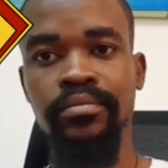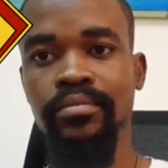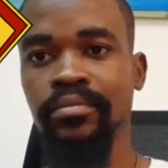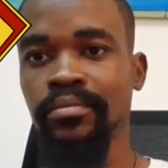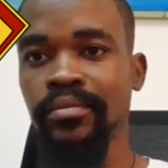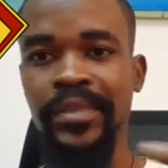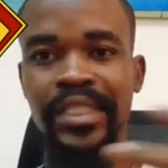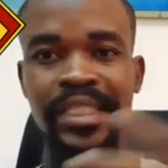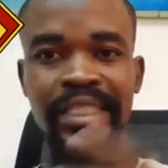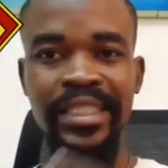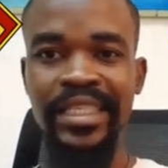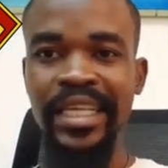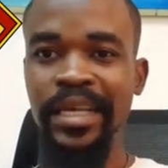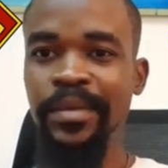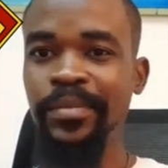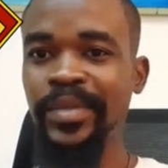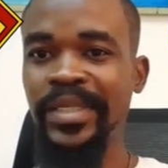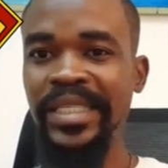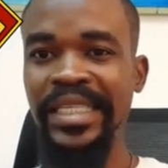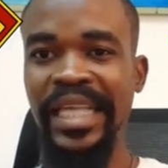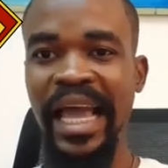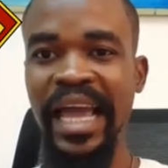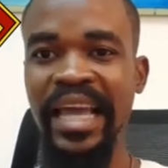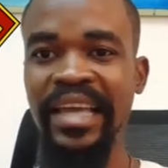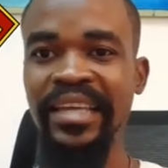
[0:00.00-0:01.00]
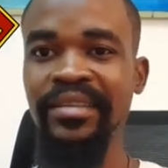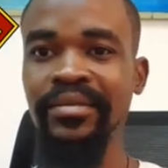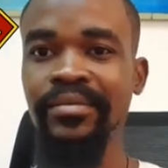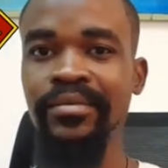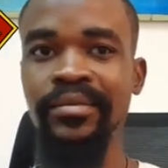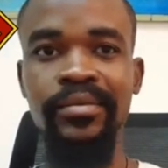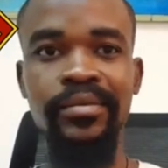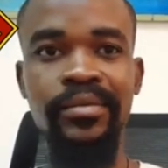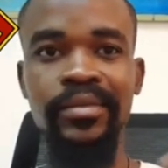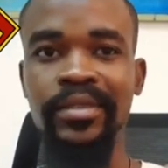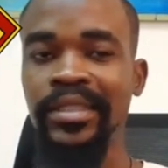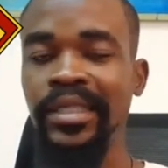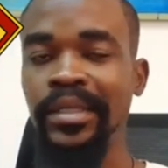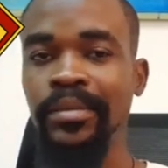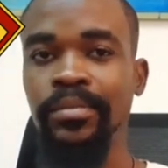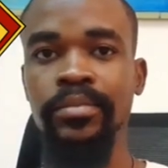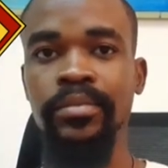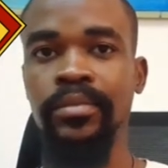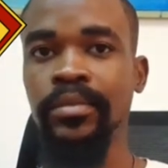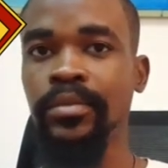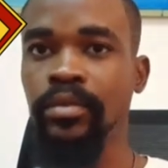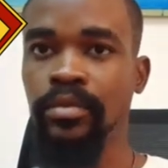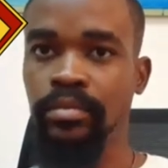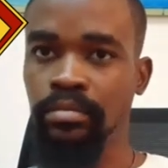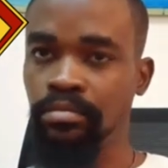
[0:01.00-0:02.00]
same sign.
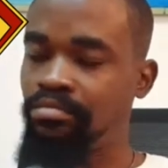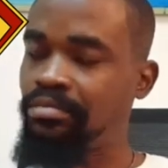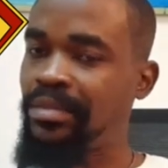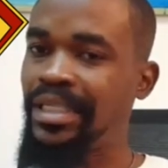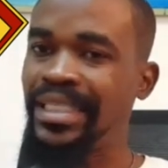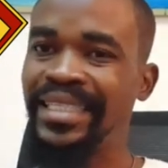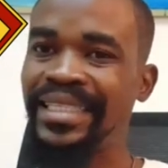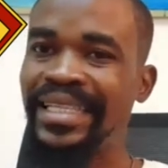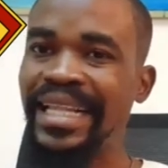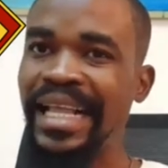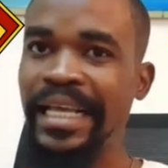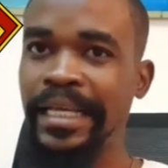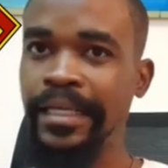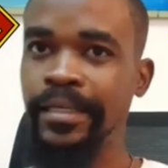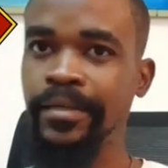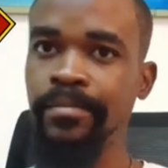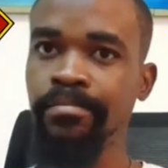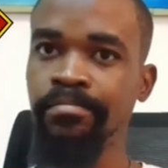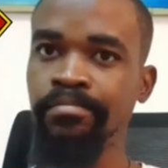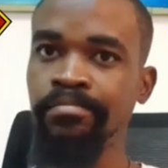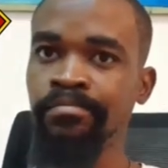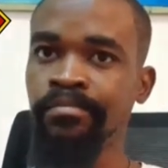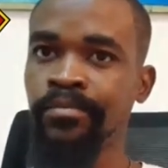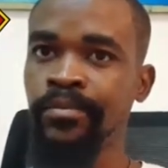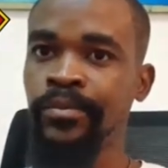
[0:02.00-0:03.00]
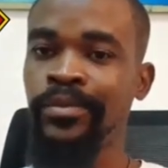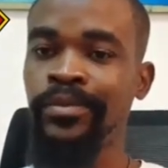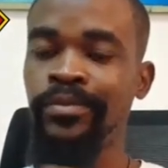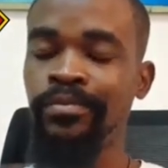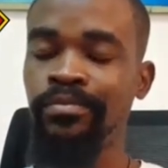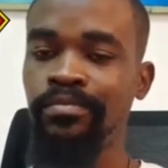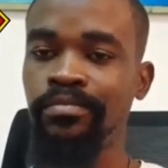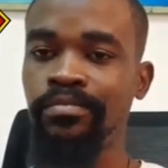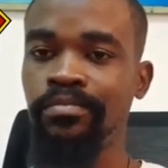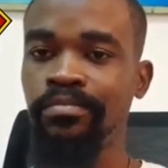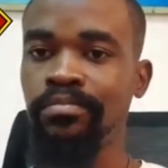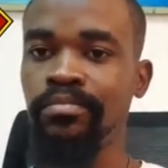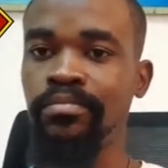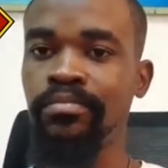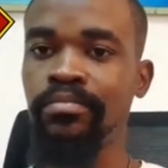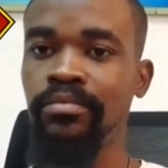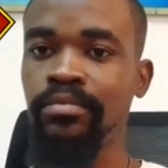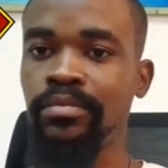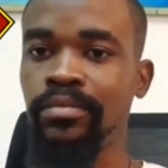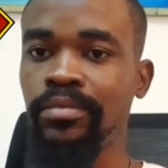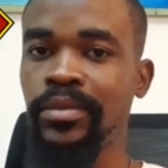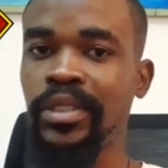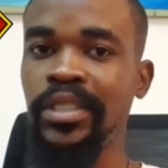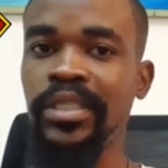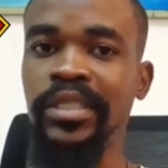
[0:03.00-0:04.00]
It's like
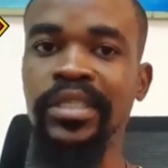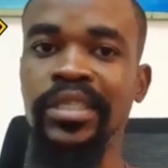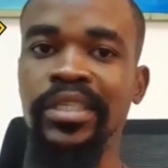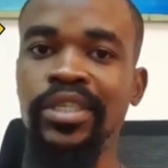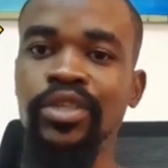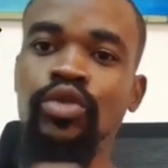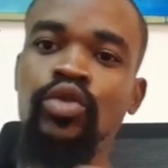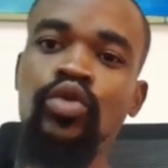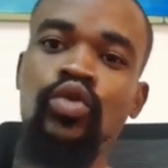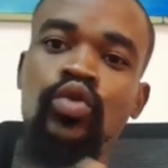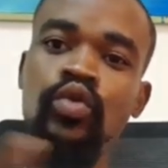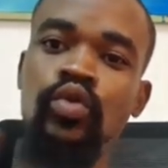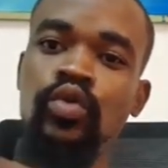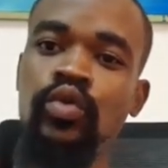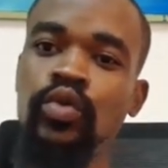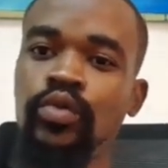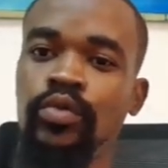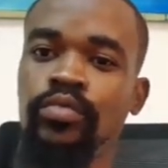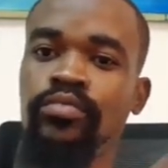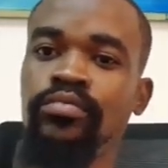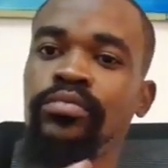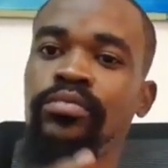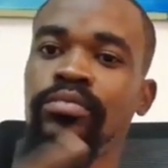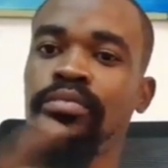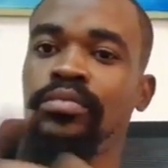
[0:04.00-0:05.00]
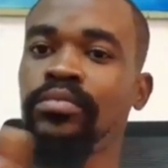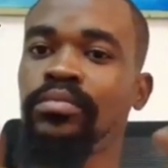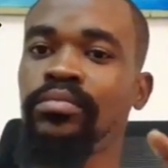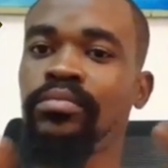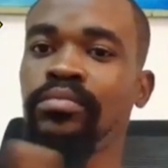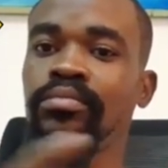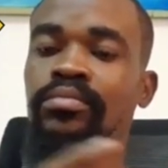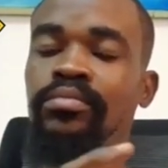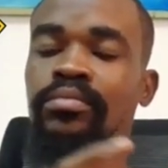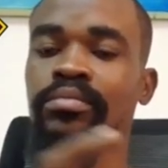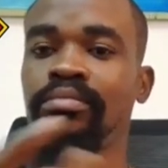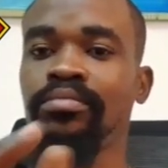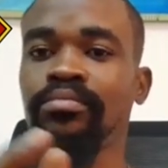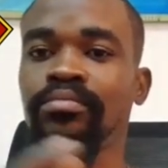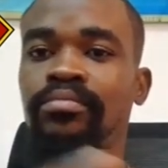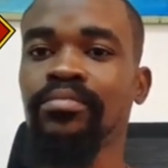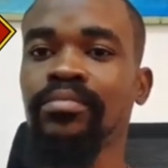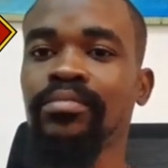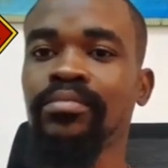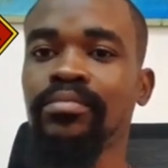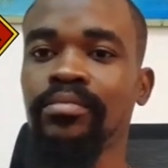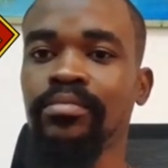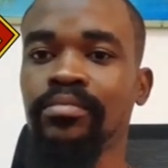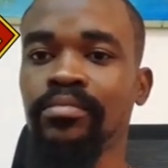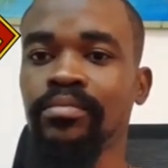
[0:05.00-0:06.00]
DCU
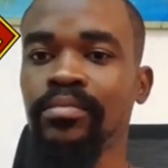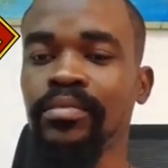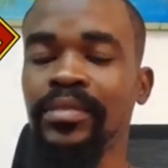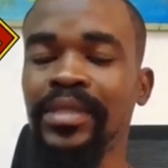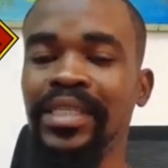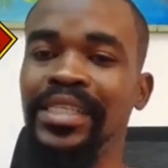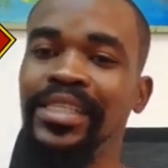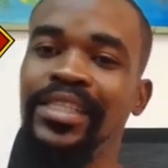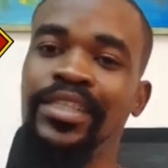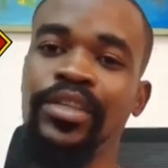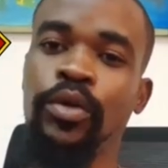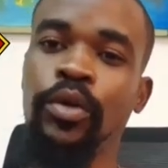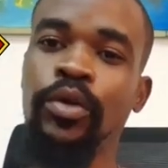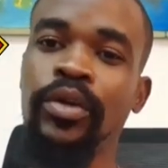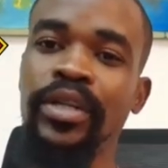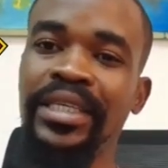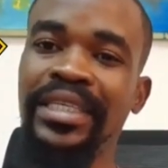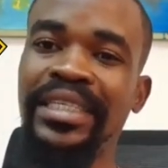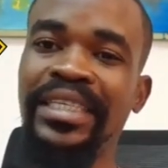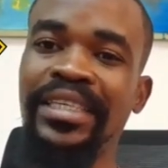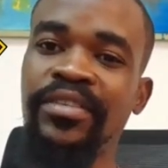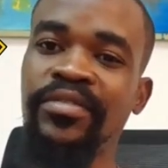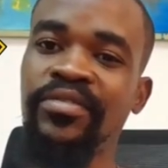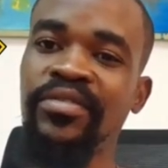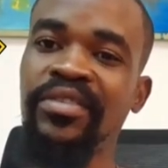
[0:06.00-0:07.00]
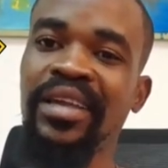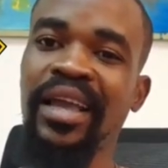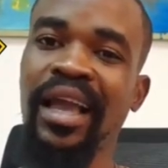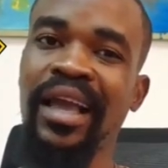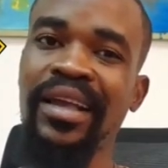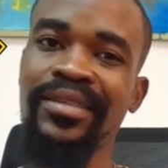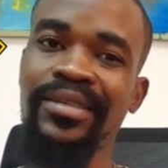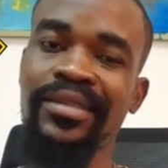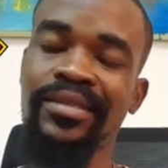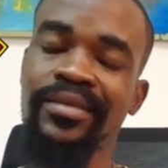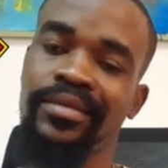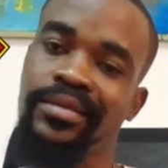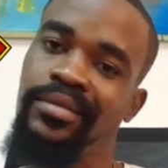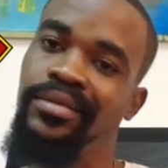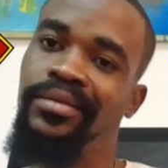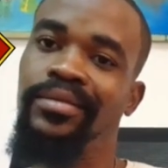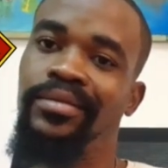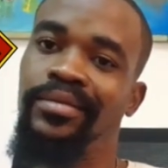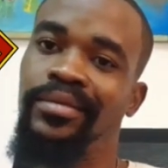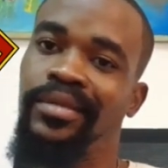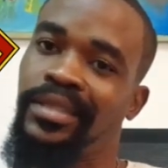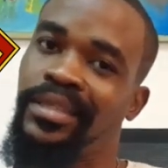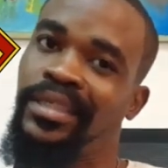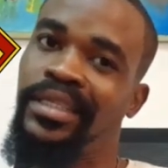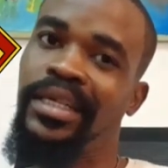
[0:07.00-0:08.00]
is only giving us
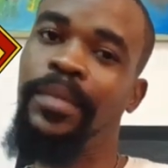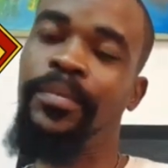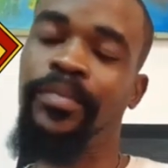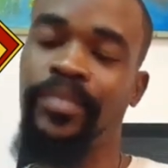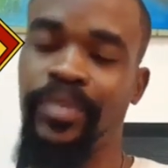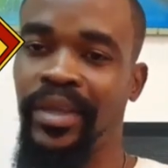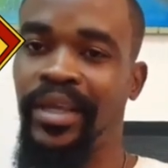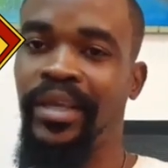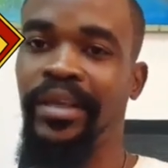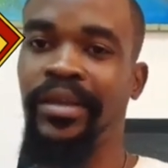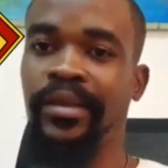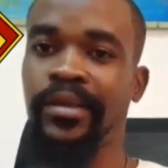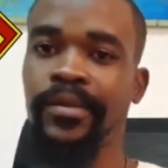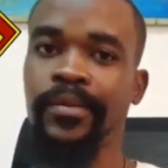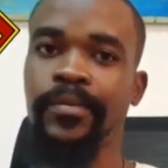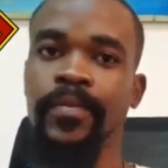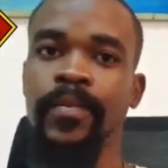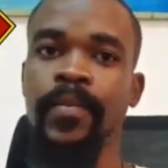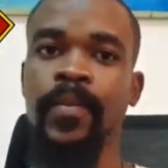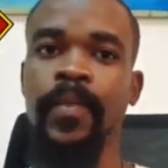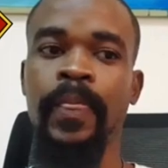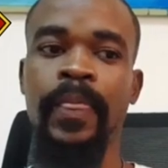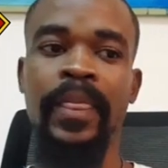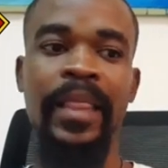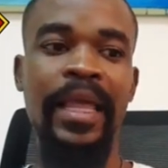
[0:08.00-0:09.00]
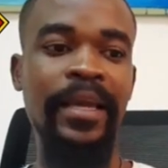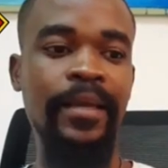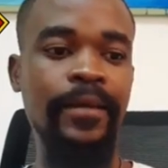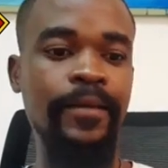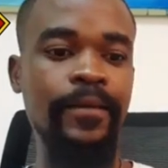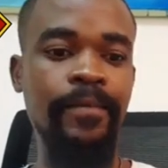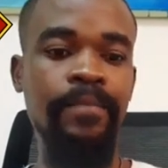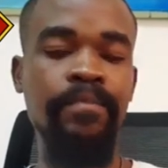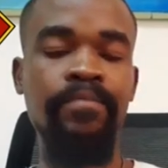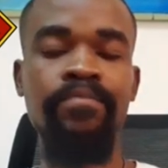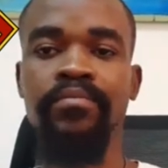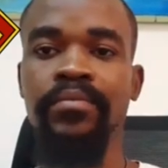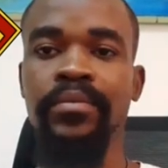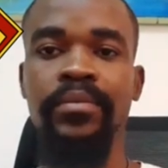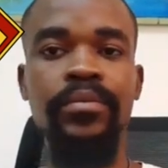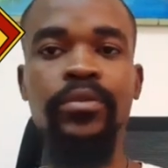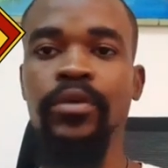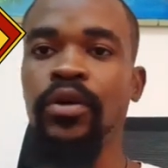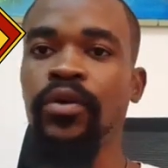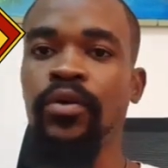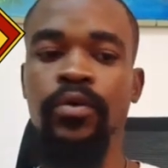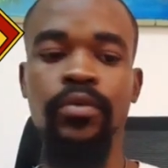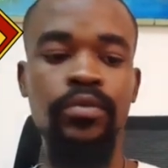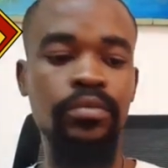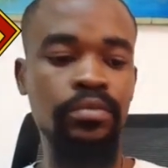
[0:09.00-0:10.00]
the same thing. Like,
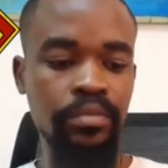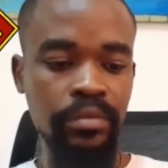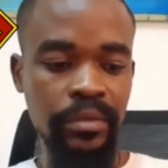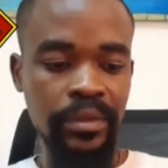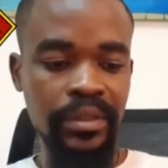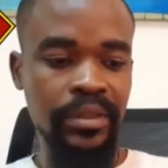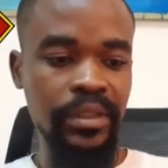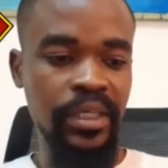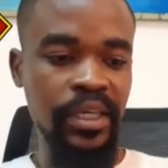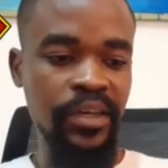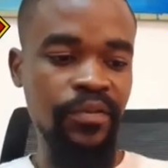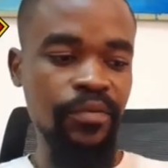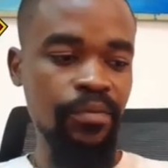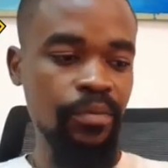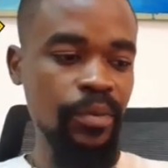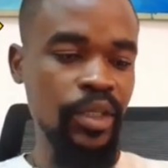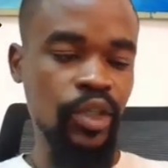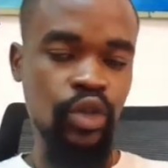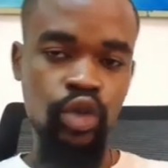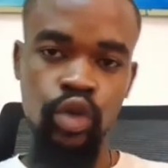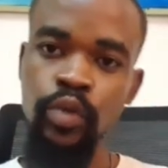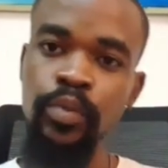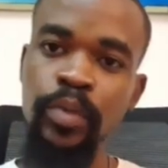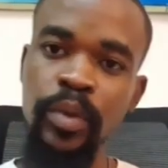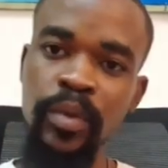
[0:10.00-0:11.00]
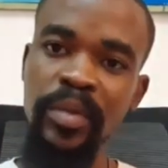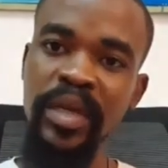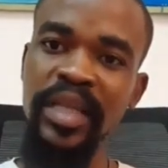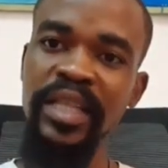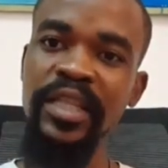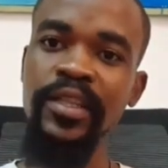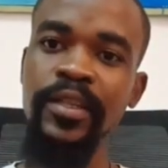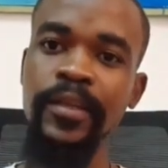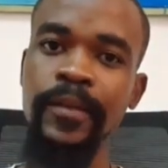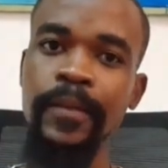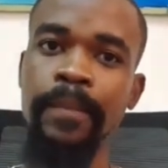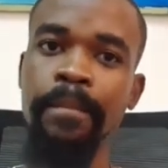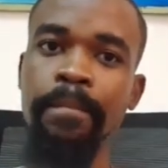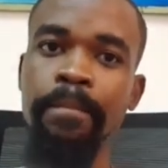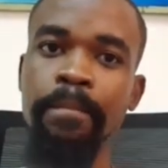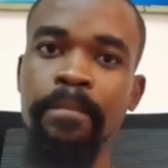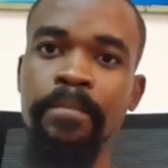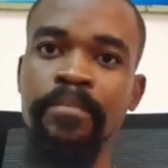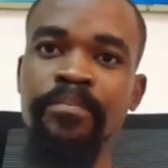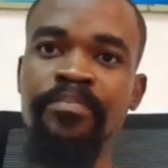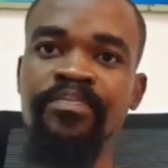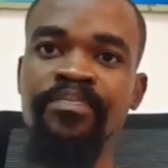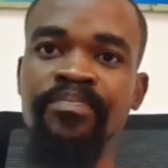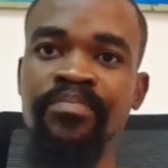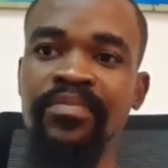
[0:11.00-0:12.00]
no, give me Superman,
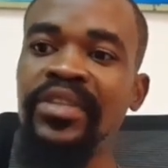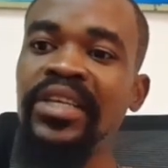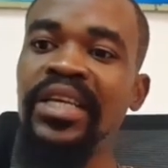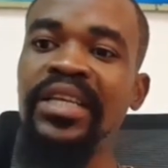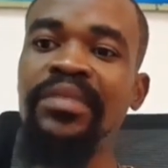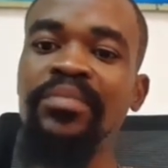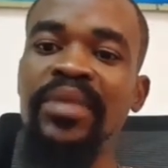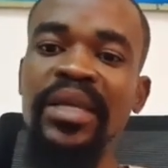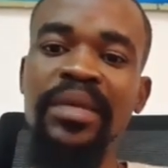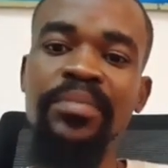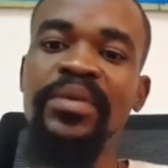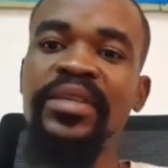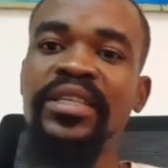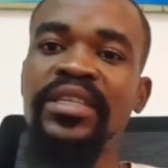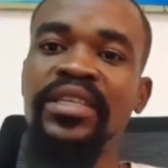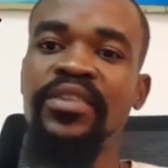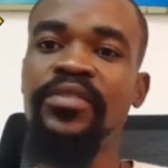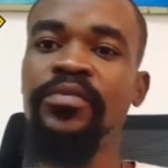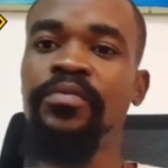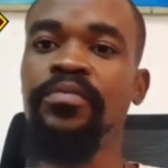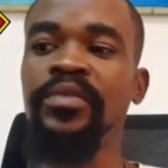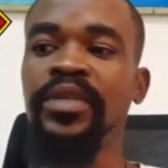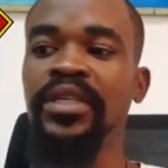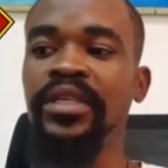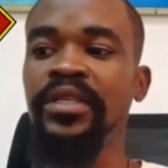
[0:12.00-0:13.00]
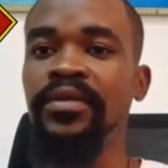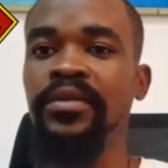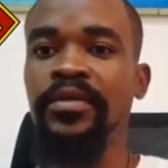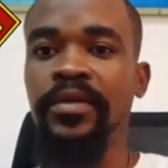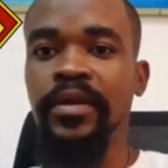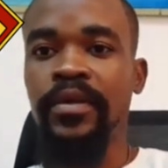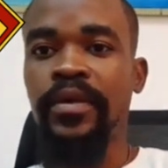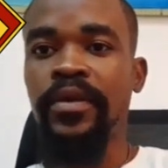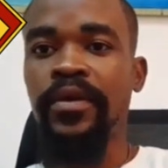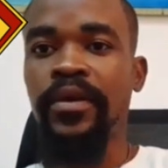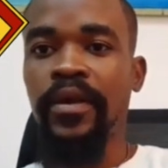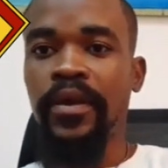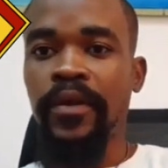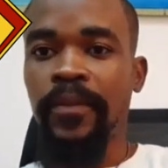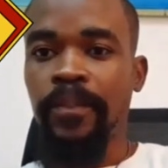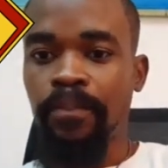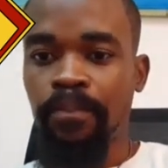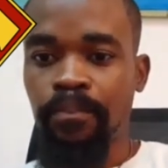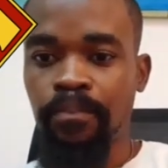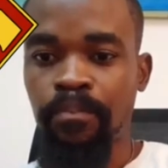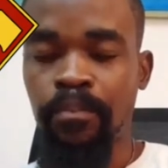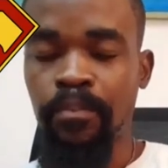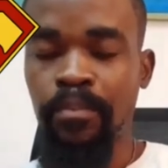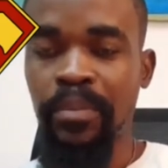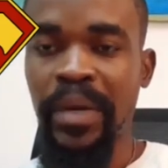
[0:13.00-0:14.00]
then maybe give me
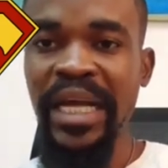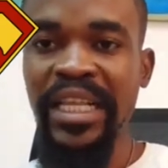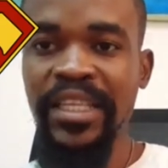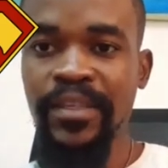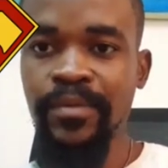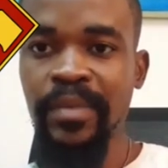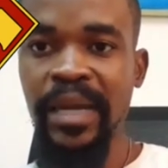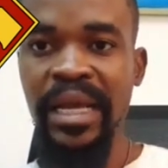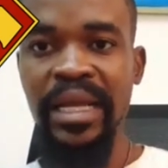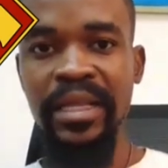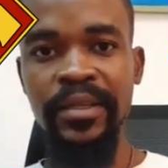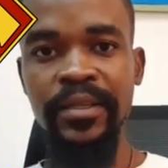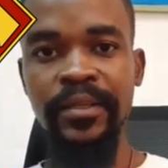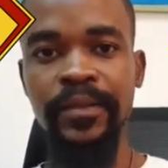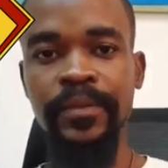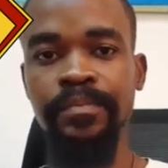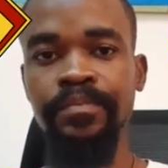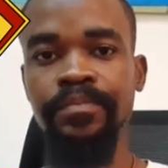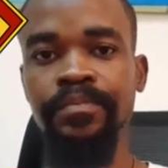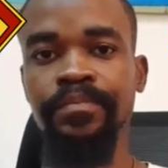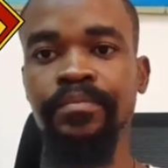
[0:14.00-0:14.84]
Batman,